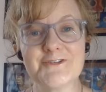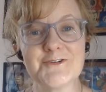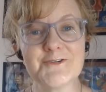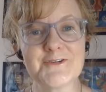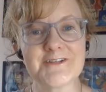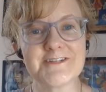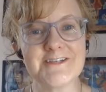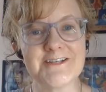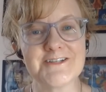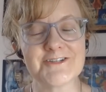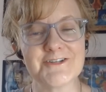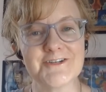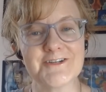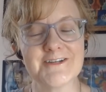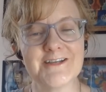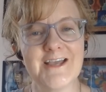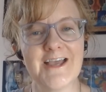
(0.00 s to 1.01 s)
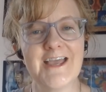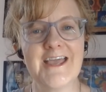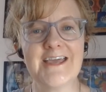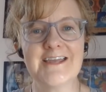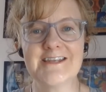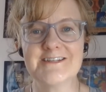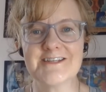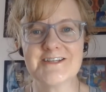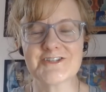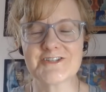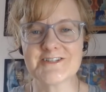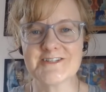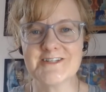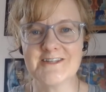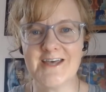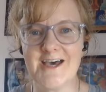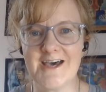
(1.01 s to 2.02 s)
yoga teacher. In addition
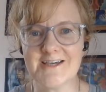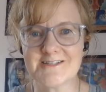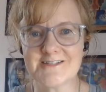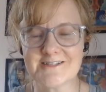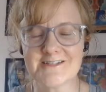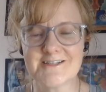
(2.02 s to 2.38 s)
to that,